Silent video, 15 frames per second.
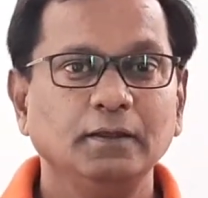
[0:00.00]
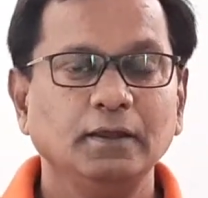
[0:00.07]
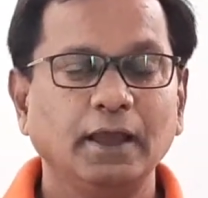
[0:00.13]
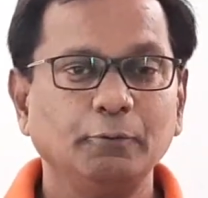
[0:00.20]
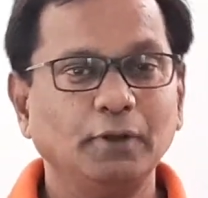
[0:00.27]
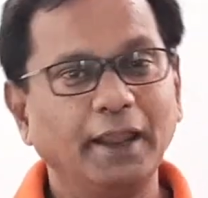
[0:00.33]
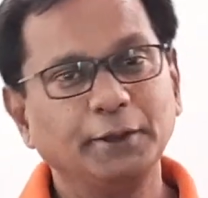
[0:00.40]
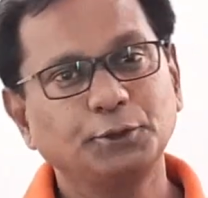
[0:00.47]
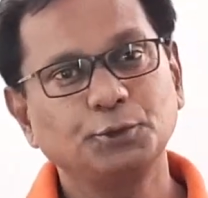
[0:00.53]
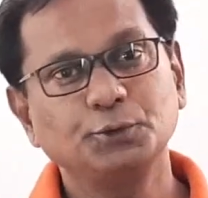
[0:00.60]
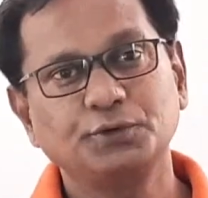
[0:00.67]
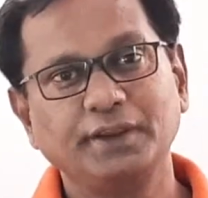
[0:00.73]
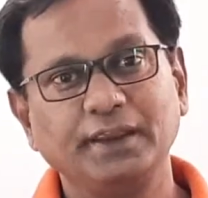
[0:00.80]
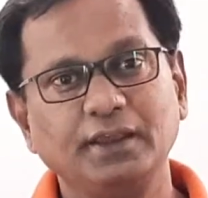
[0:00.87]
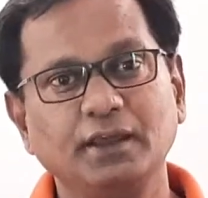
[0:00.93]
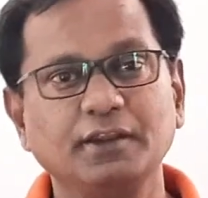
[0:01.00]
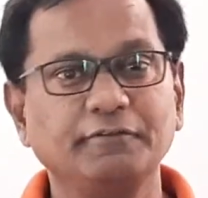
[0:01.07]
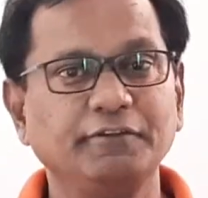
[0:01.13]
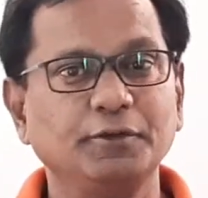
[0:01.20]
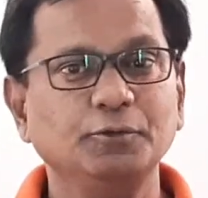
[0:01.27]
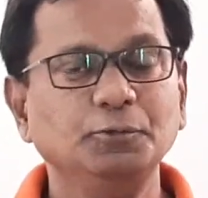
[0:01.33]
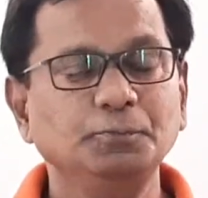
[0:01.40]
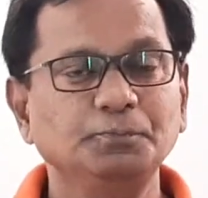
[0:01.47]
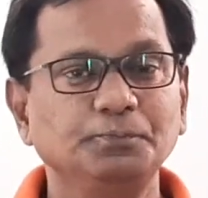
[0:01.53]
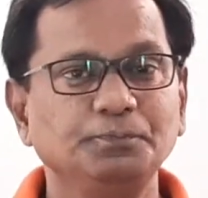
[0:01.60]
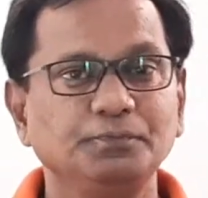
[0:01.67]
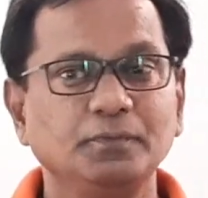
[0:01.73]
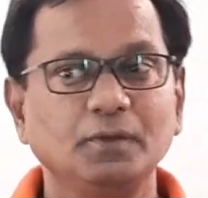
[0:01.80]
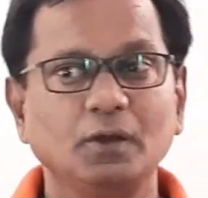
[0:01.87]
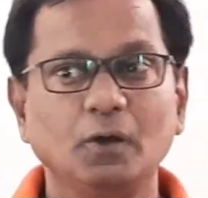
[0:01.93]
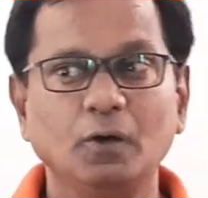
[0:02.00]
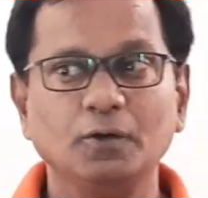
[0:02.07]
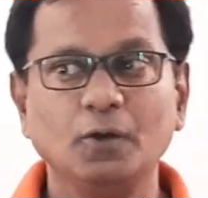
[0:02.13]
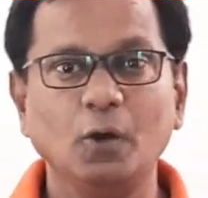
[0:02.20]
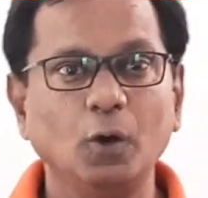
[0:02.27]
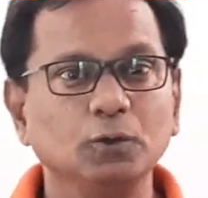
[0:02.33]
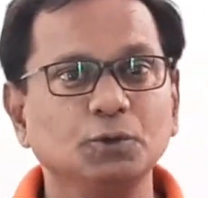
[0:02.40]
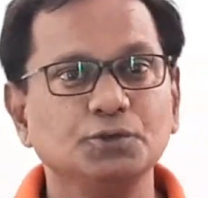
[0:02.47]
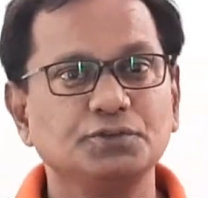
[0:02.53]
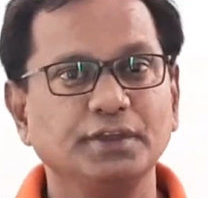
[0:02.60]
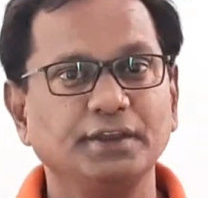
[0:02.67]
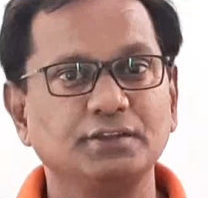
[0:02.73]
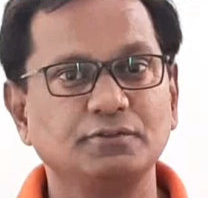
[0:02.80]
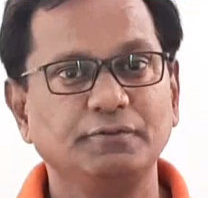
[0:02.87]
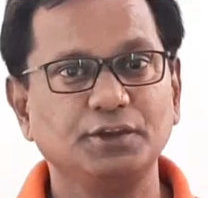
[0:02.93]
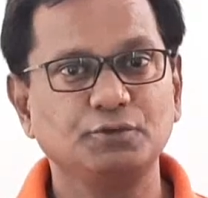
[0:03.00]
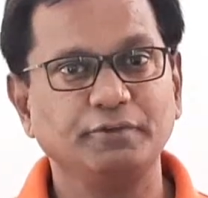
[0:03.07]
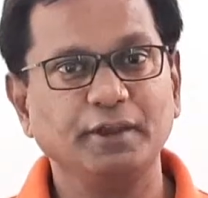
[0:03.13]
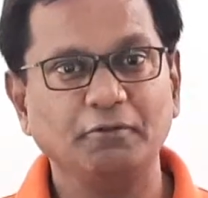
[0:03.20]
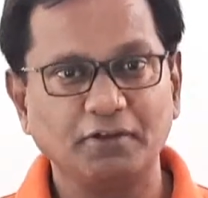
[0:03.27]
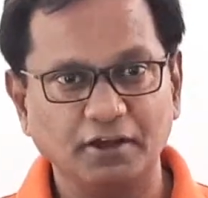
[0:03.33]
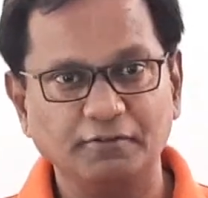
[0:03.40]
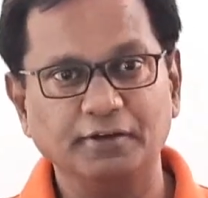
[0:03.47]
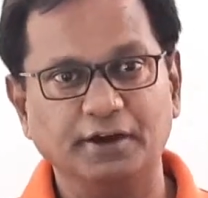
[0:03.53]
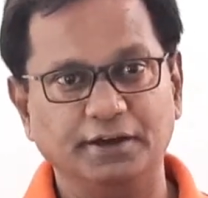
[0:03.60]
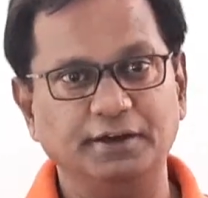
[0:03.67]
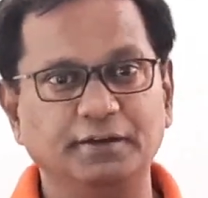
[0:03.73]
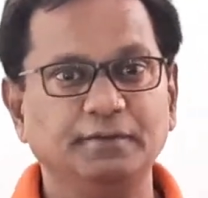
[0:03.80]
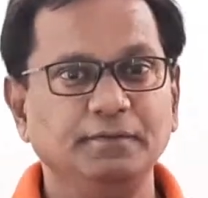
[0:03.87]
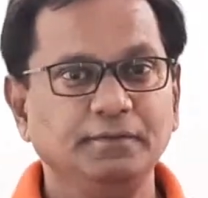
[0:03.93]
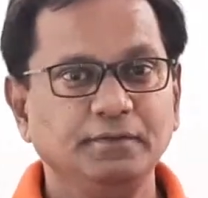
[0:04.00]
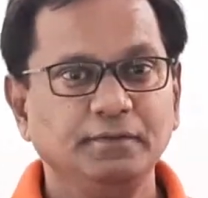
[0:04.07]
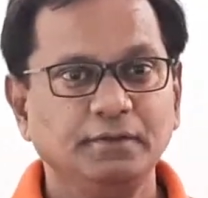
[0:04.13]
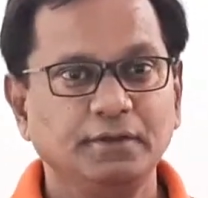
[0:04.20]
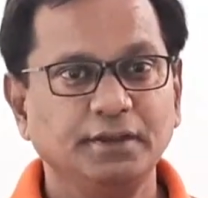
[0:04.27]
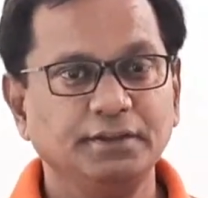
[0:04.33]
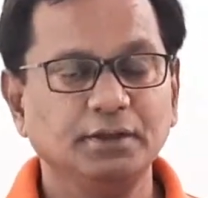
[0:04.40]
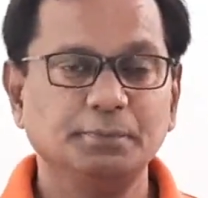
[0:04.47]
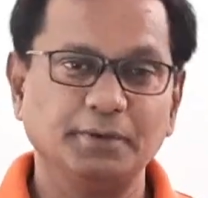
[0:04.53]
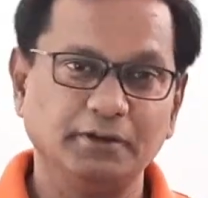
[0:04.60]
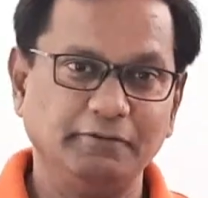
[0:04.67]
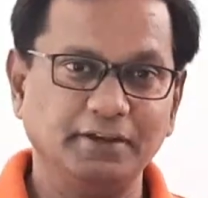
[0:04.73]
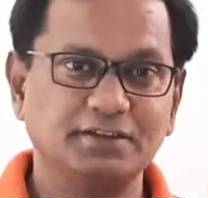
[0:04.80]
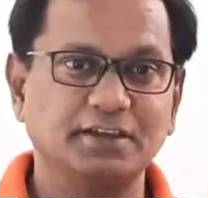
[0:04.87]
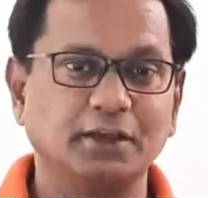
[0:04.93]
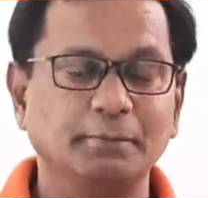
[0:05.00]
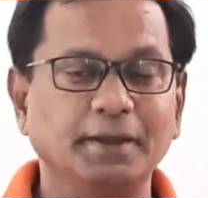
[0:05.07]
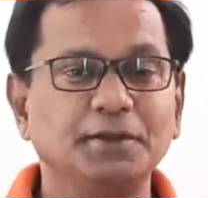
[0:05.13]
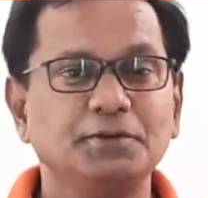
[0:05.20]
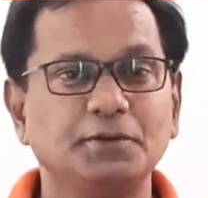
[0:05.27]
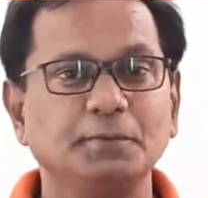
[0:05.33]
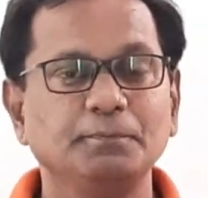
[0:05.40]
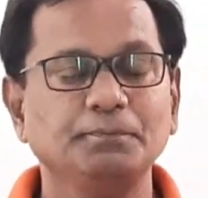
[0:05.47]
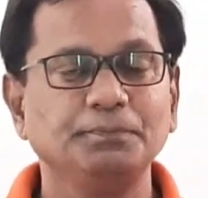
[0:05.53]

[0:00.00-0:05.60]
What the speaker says: I would like to take a review on all those things which we have covered in the previous segment.